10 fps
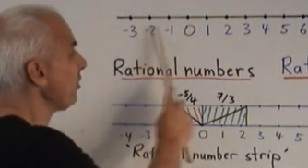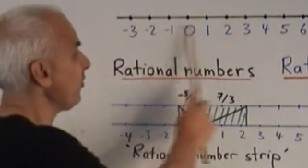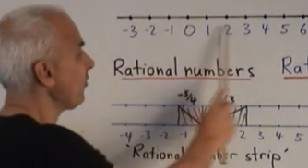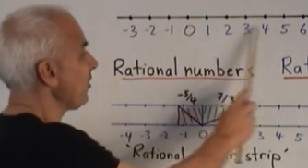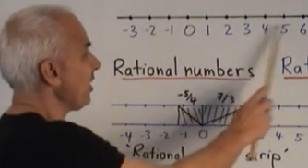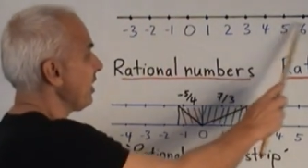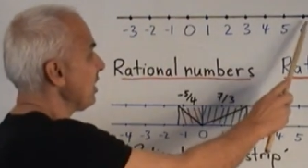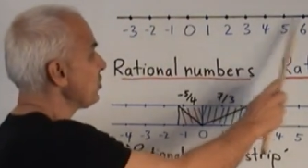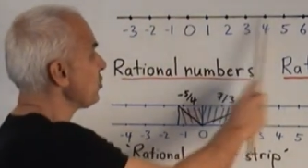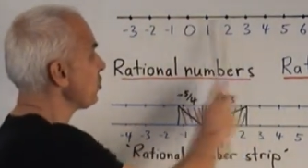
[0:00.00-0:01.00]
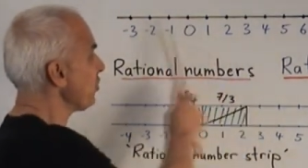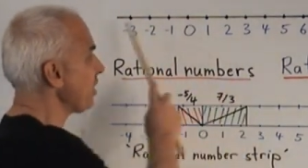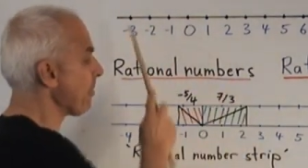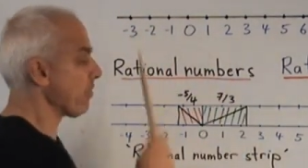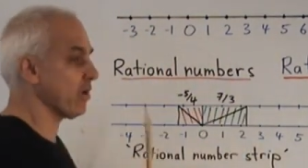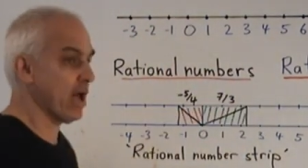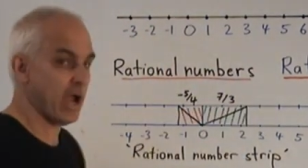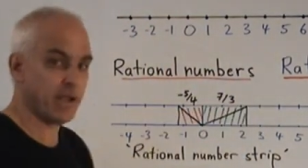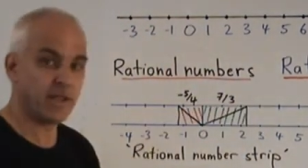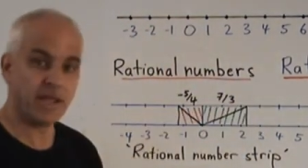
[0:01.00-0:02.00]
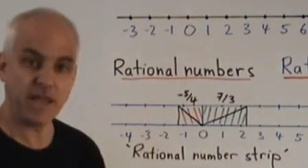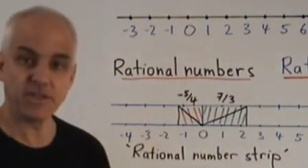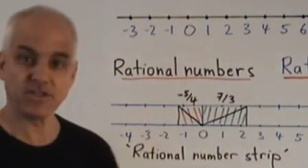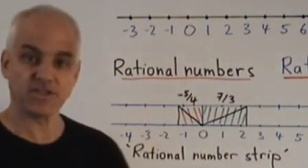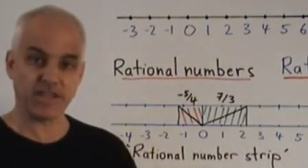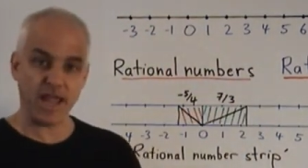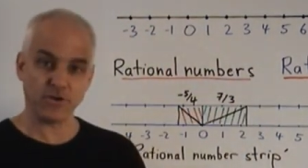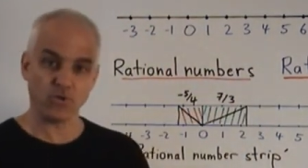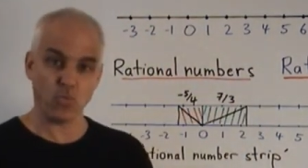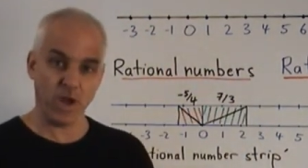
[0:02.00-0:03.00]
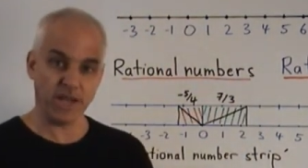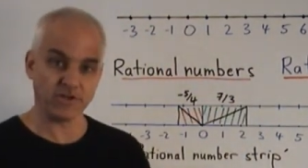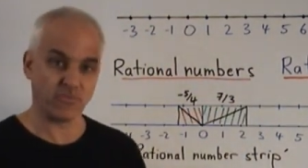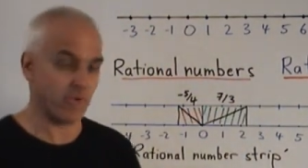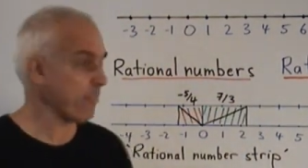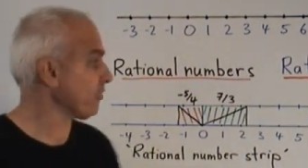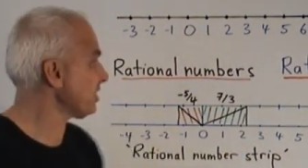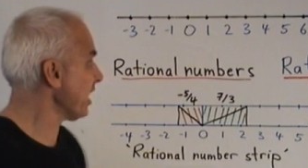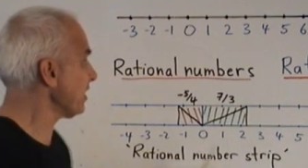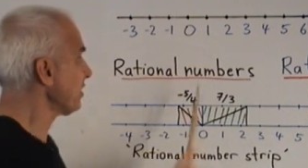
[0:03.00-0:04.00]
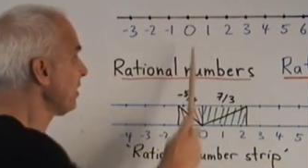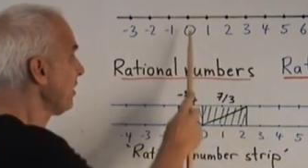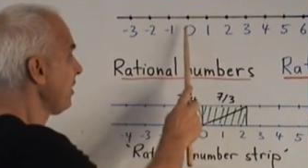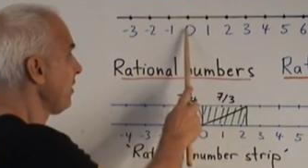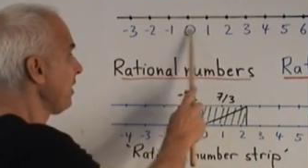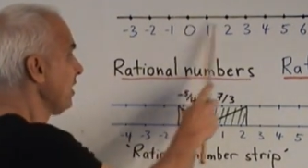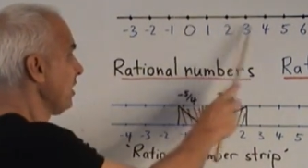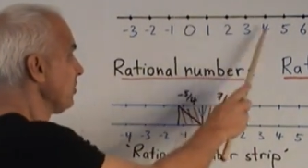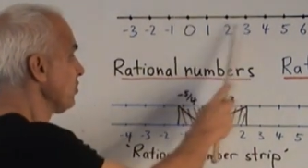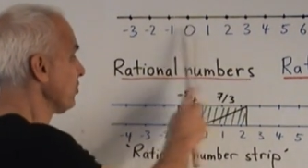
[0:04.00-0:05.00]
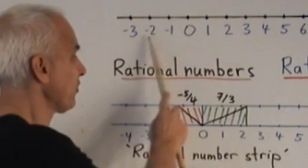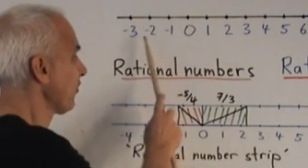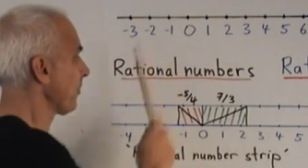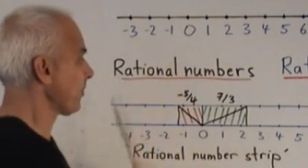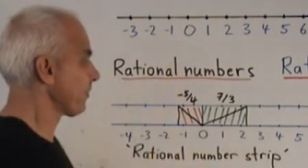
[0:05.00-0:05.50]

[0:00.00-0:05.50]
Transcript: use an integer number line in the standard way to represent the integers.